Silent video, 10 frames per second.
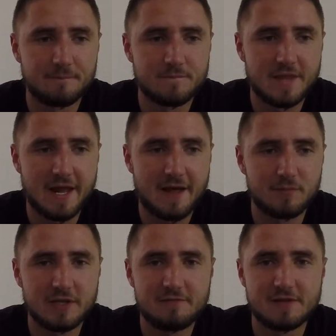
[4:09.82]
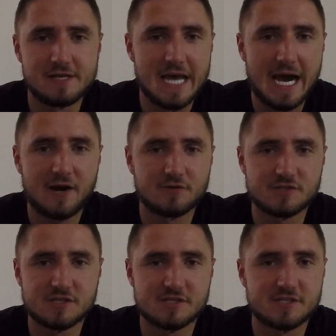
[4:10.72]
that I believe the
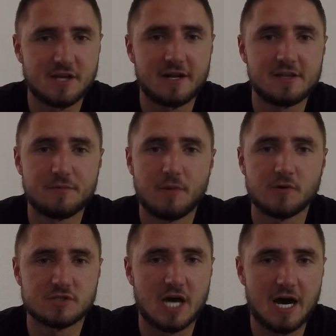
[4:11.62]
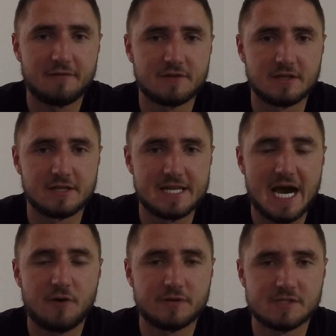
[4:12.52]
Taoists study the most often, the
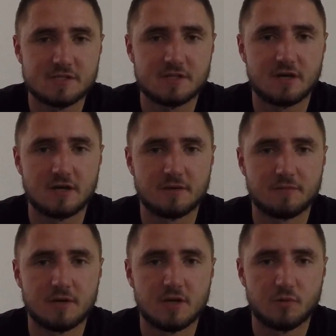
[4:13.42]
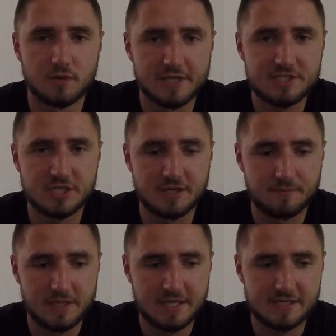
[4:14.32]
Taoist religion,
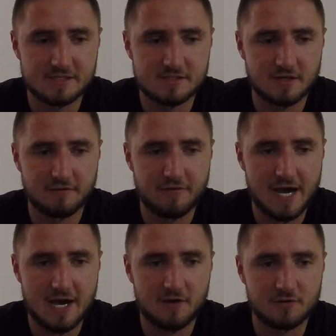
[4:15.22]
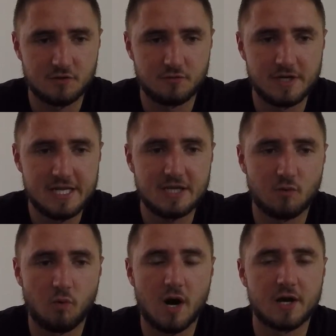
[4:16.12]
because of how unique
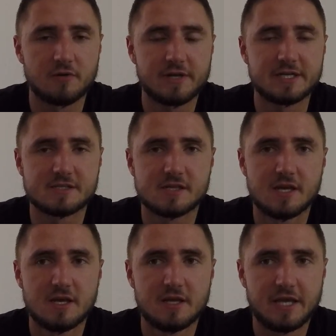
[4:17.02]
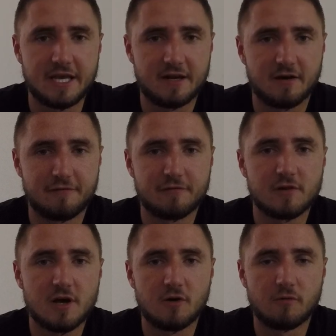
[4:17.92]
water is in a
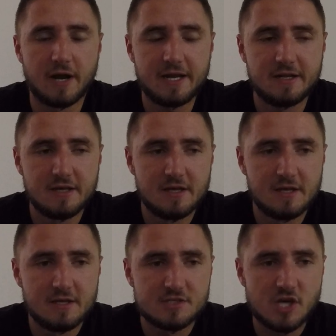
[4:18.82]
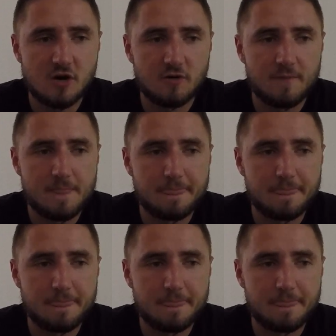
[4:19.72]
flow, right? So,